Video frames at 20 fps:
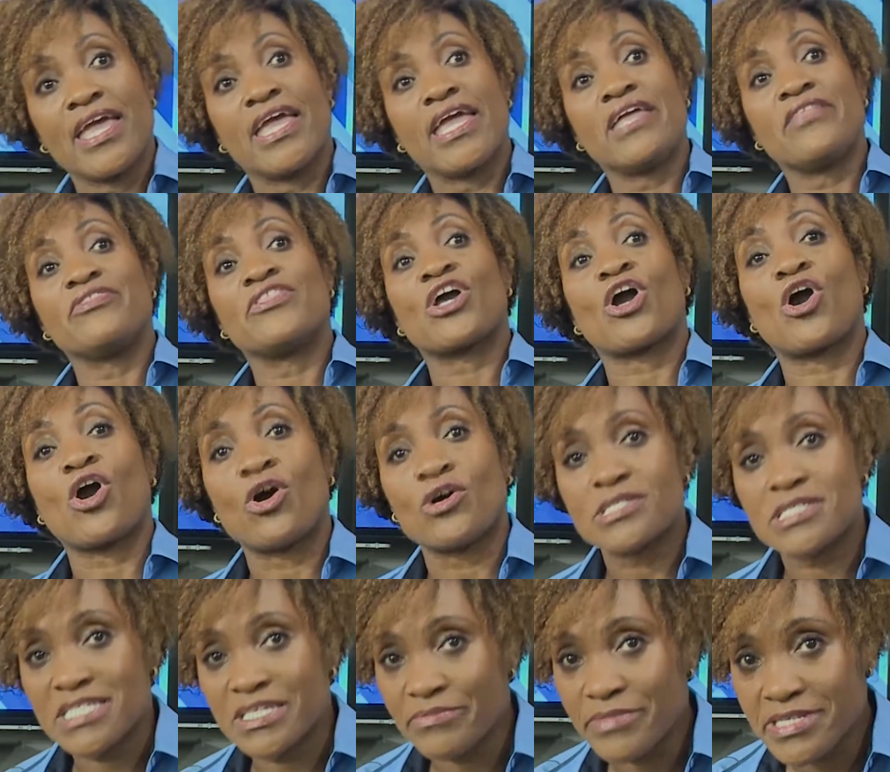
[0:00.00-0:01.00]
in the
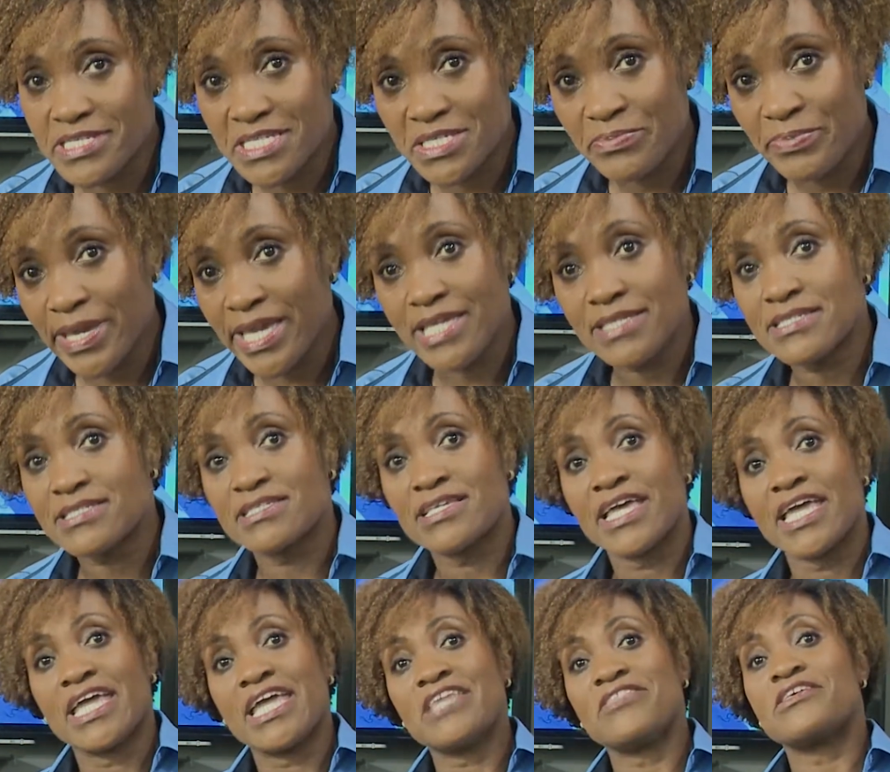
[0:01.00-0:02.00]
customer space,
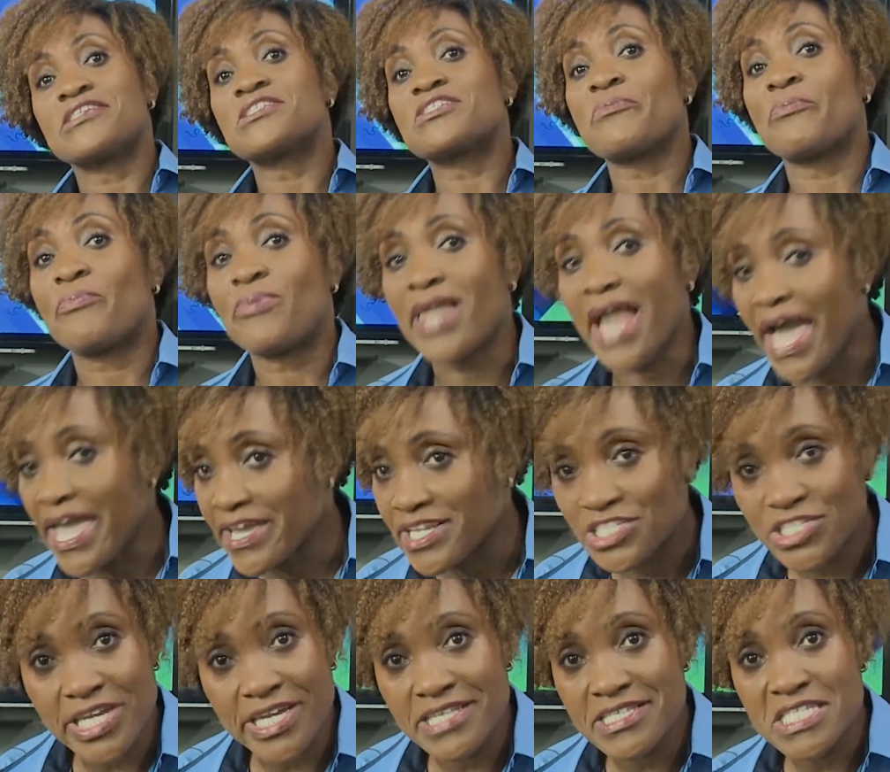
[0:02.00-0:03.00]
in the supplier
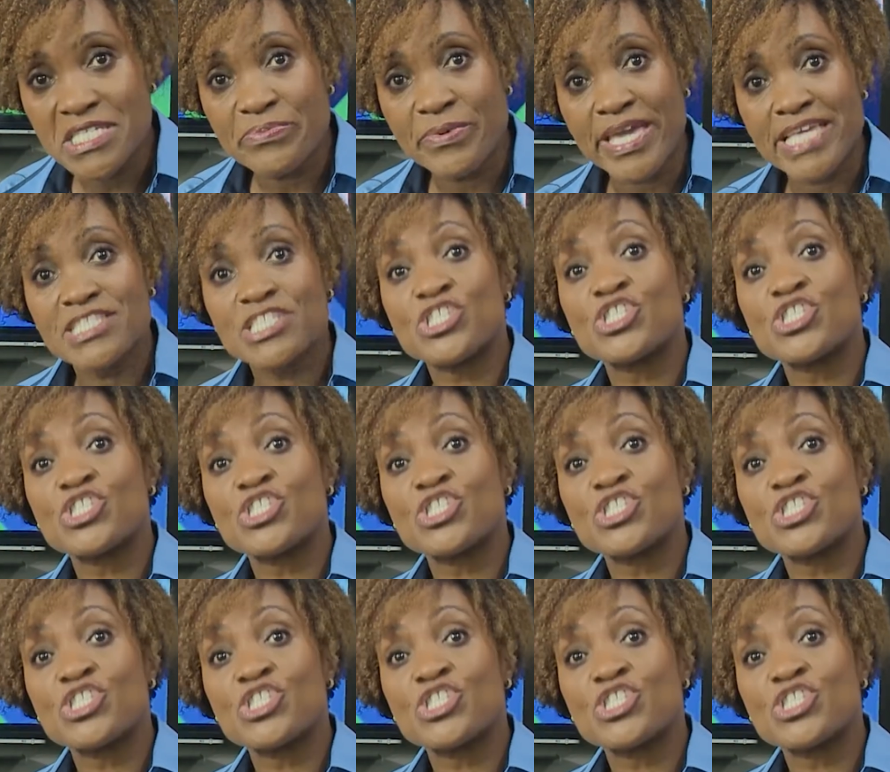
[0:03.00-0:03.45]
chain space.